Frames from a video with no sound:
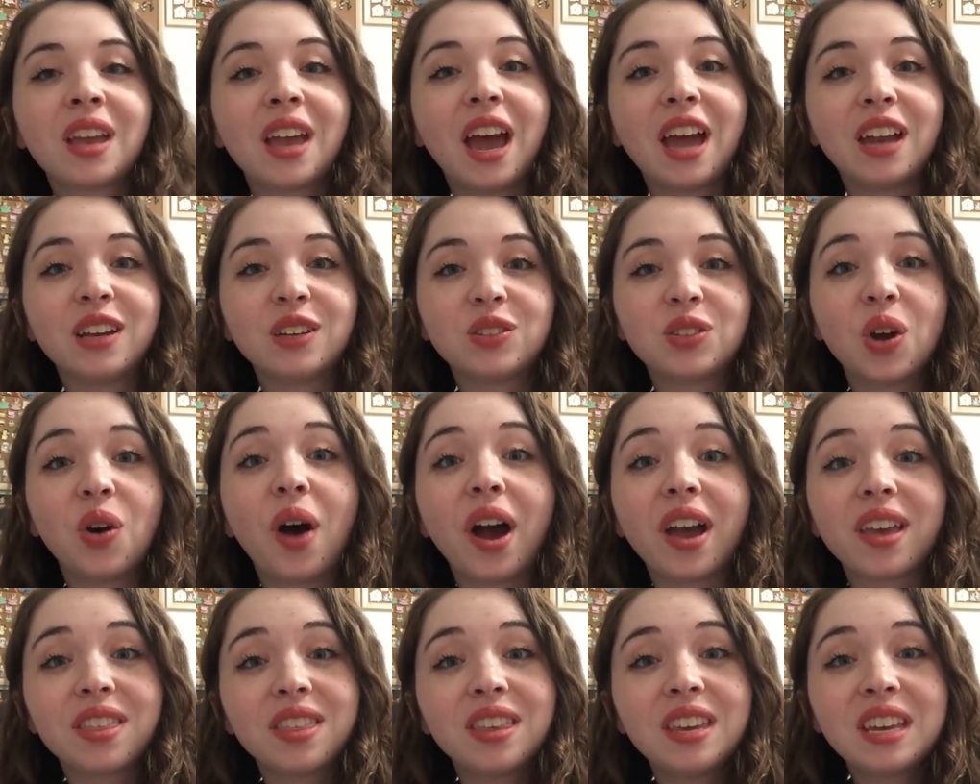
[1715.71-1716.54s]
And so
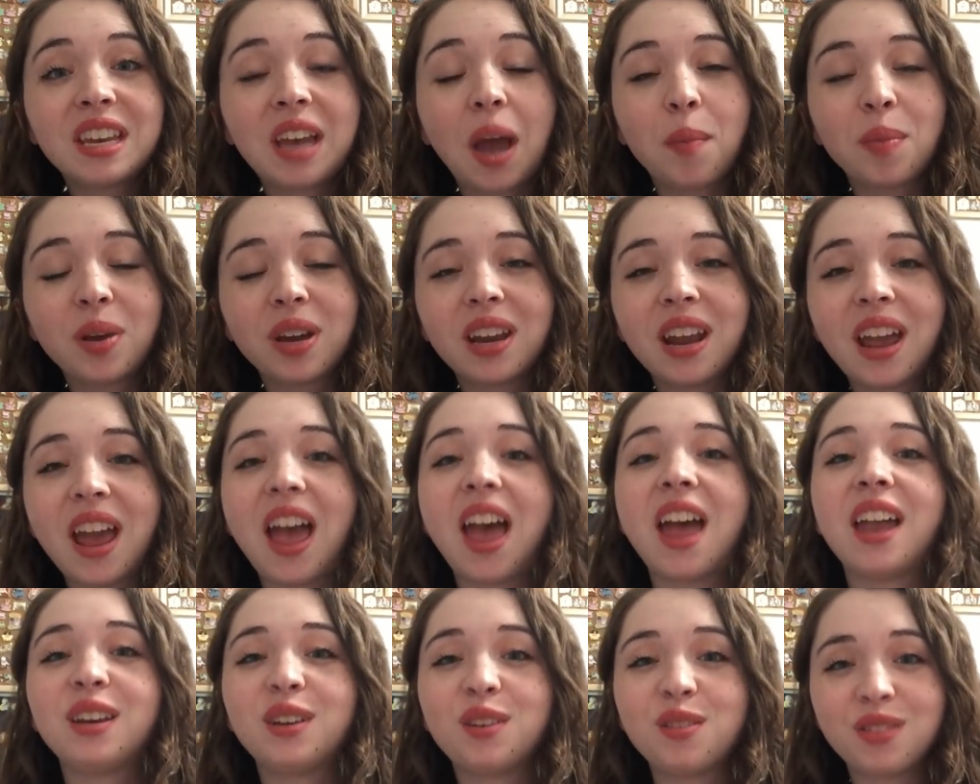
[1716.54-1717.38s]
I think I'm gonna
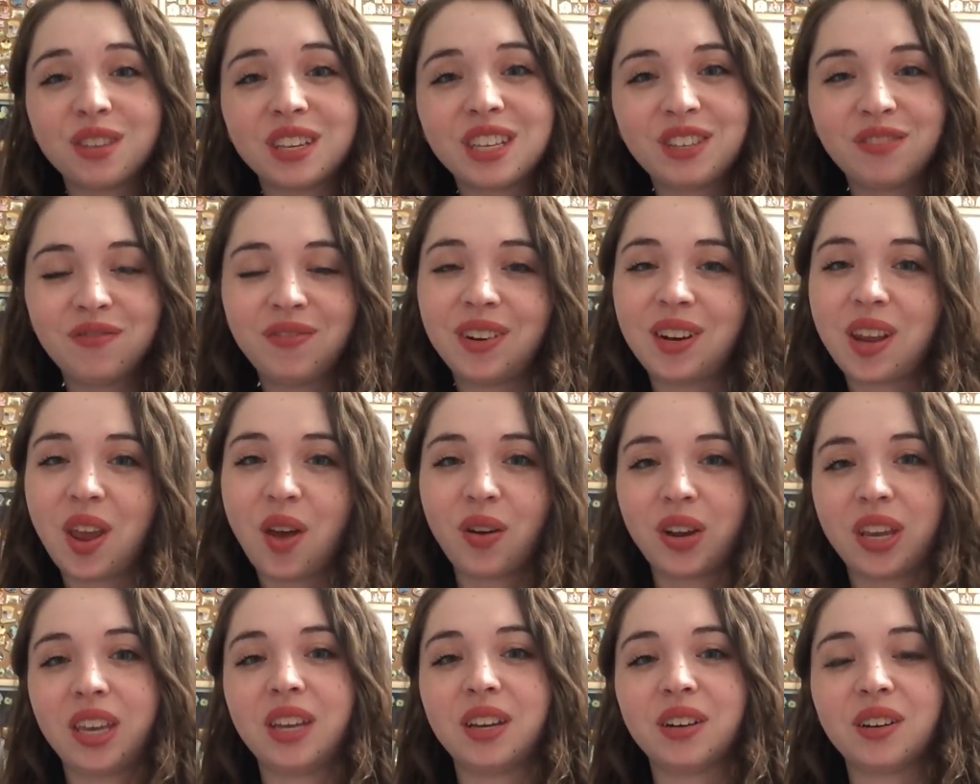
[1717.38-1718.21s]
end this
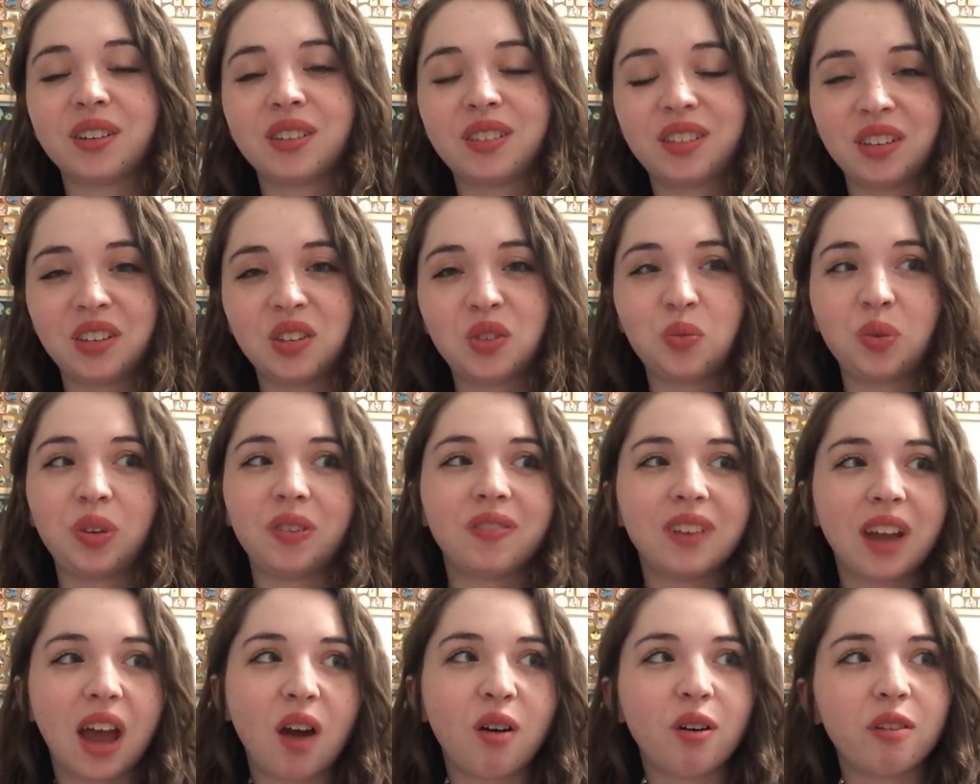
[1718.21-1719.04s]
video here since we've
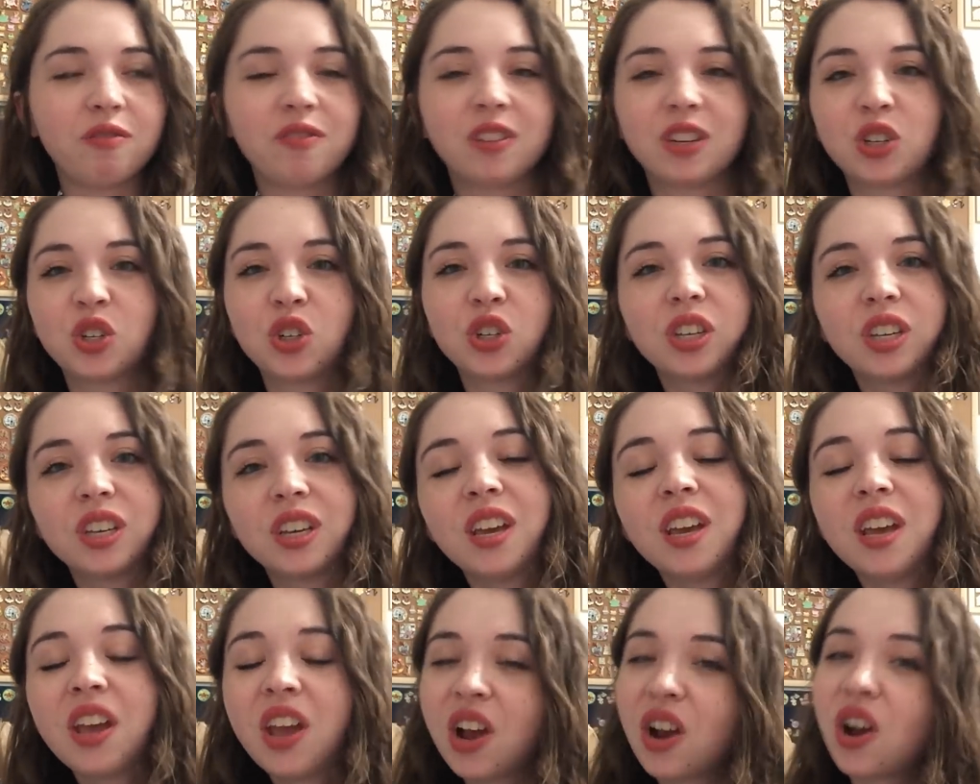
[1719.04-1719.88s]
now officially
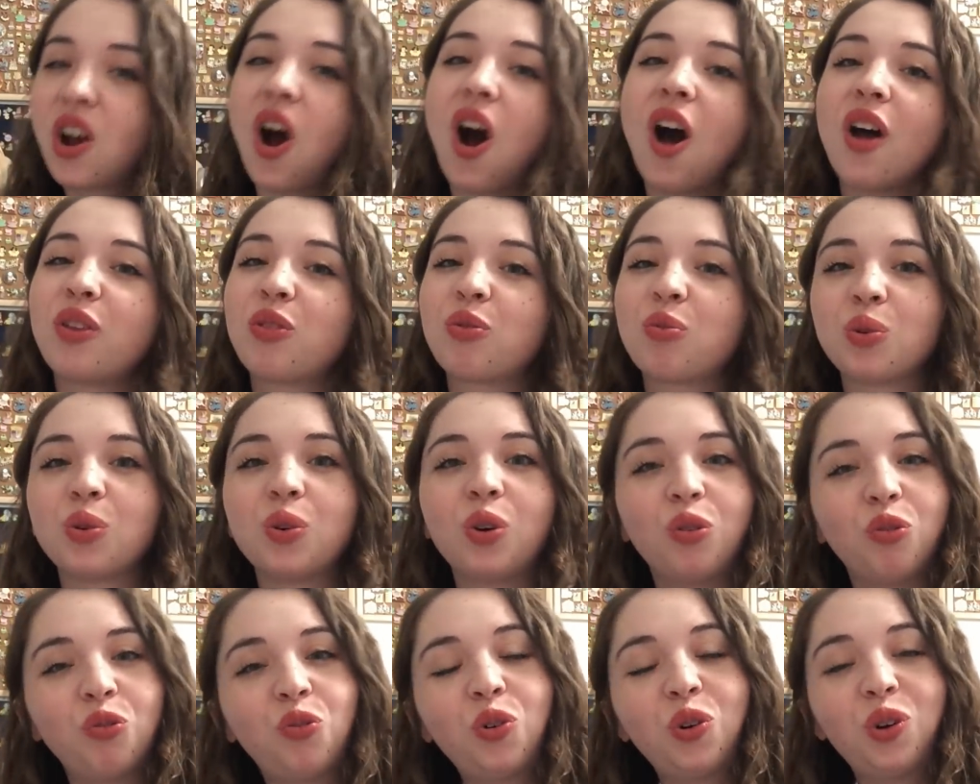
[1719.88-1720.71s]
gone through
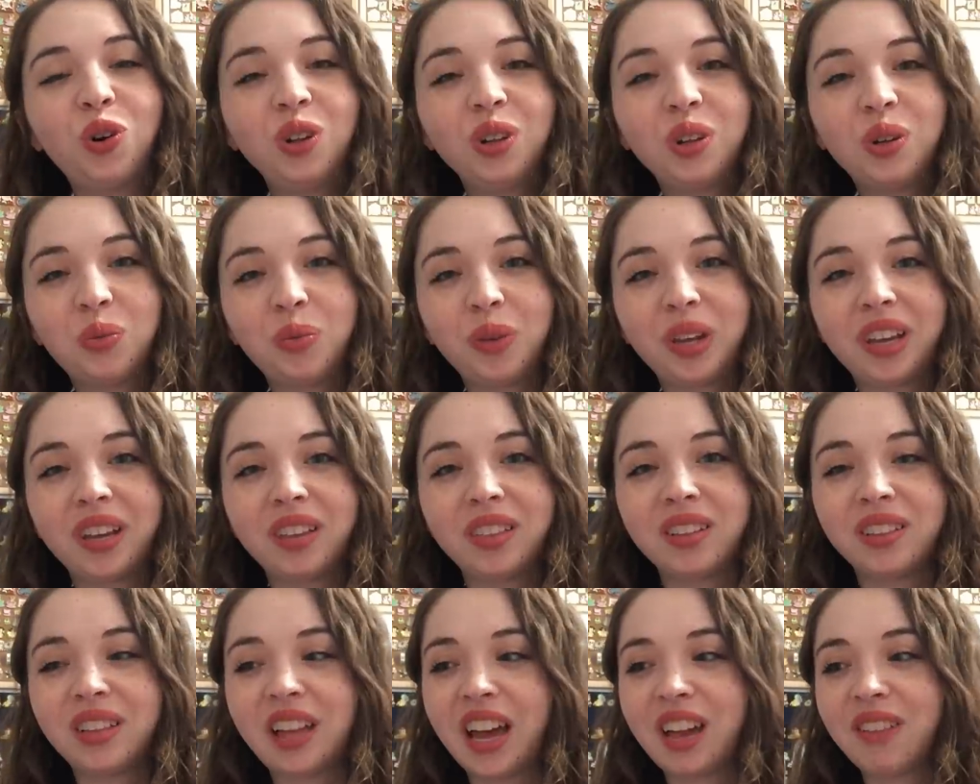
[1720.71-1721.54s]
a full week
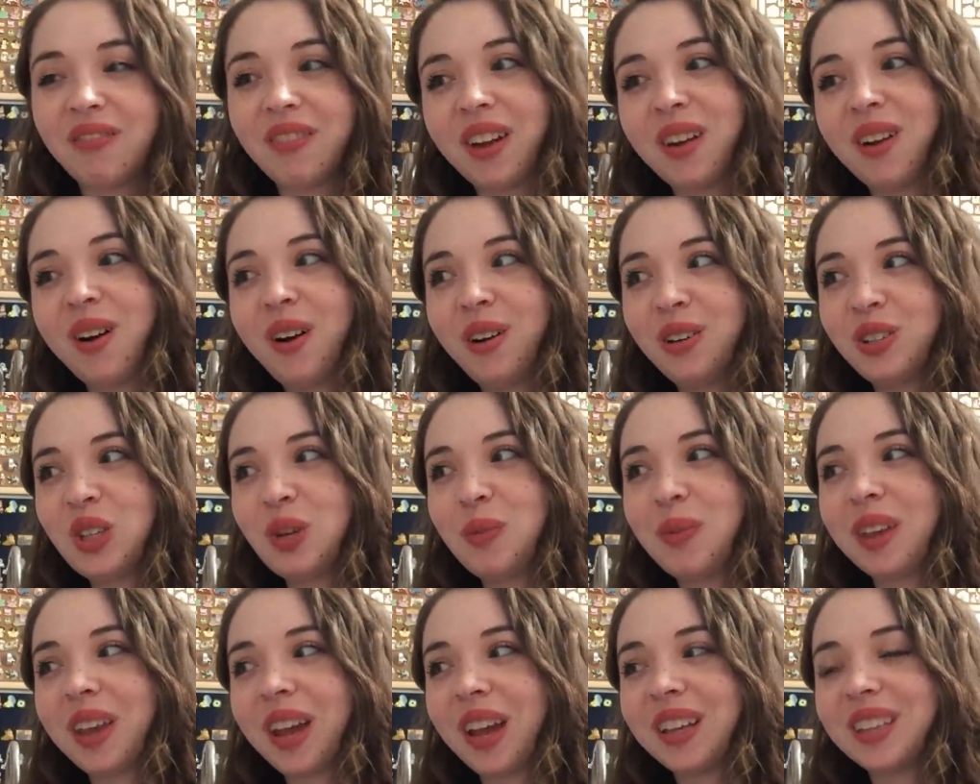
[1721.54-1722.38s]
in the life, and also
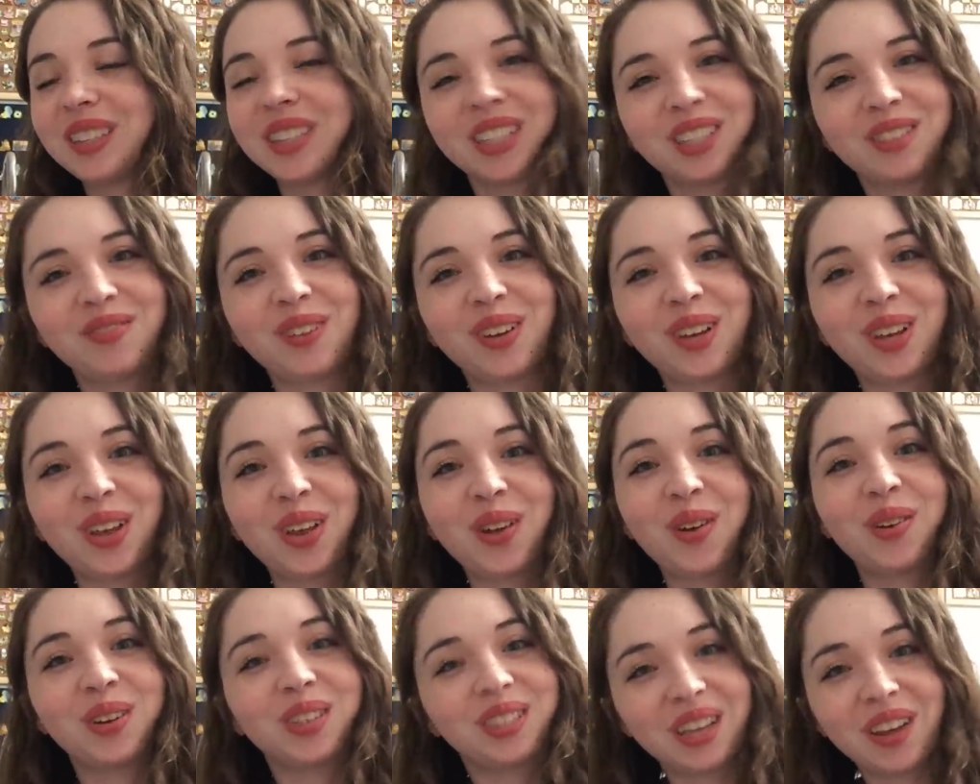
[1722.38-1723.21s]
because this
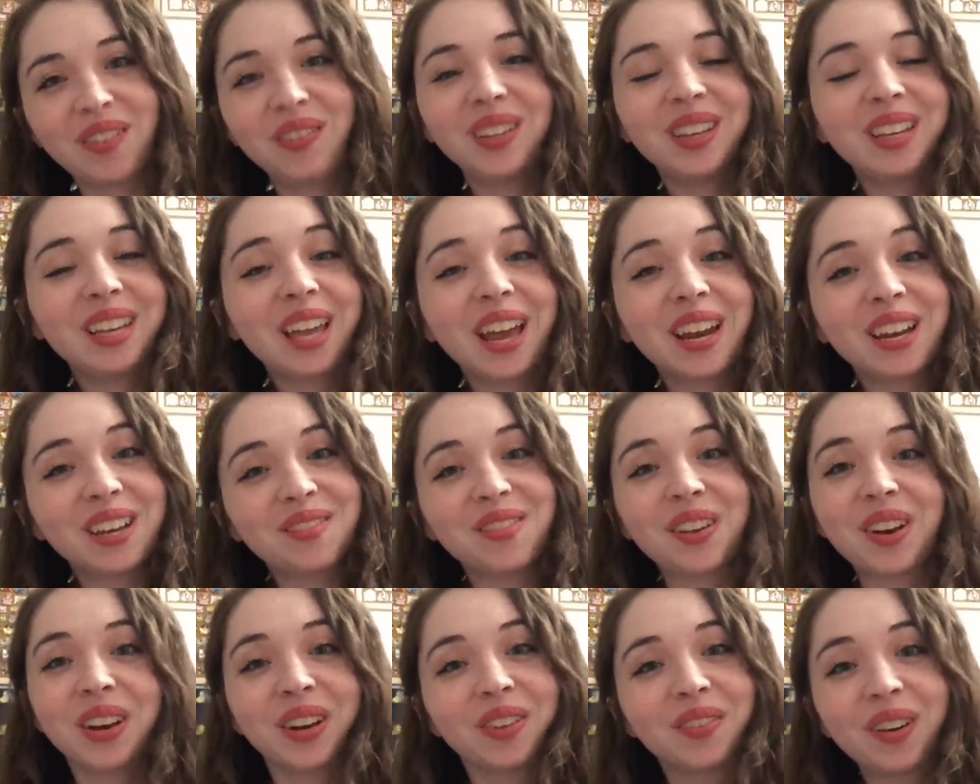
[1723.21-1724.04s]
video is definitely getting
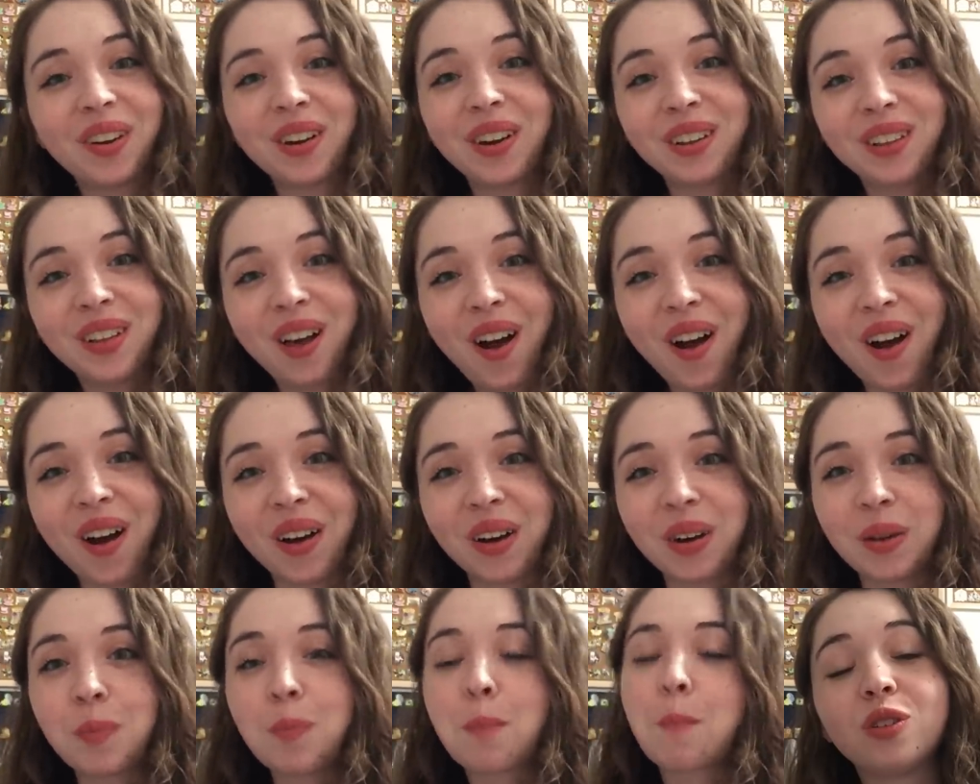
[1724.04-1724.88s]
very, very
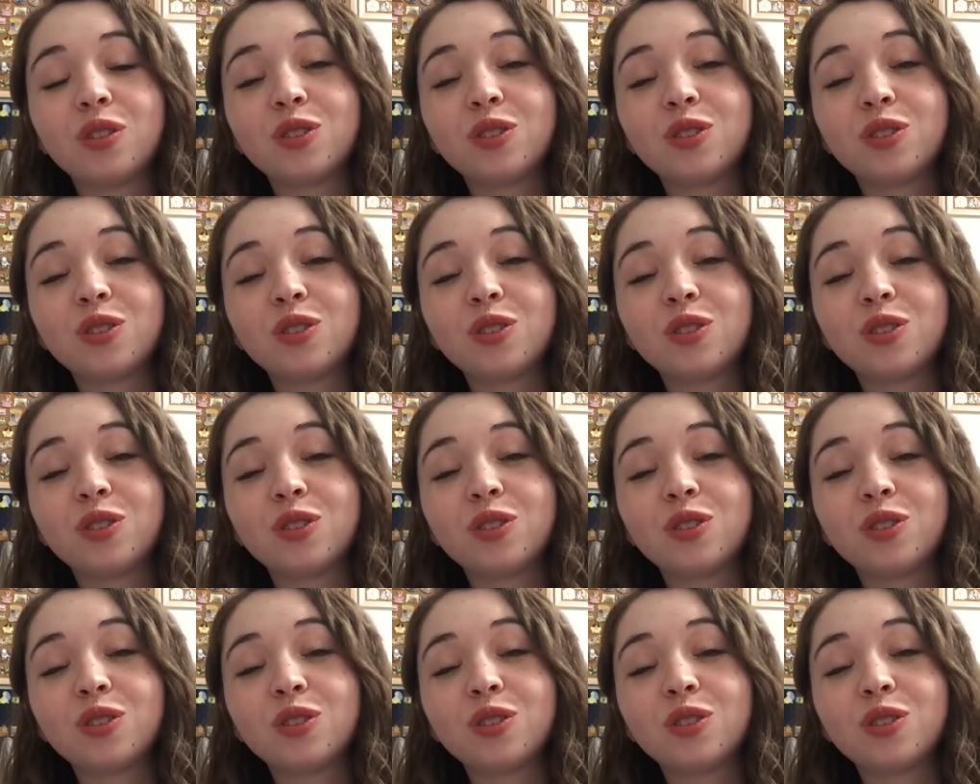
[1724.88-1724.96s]
long.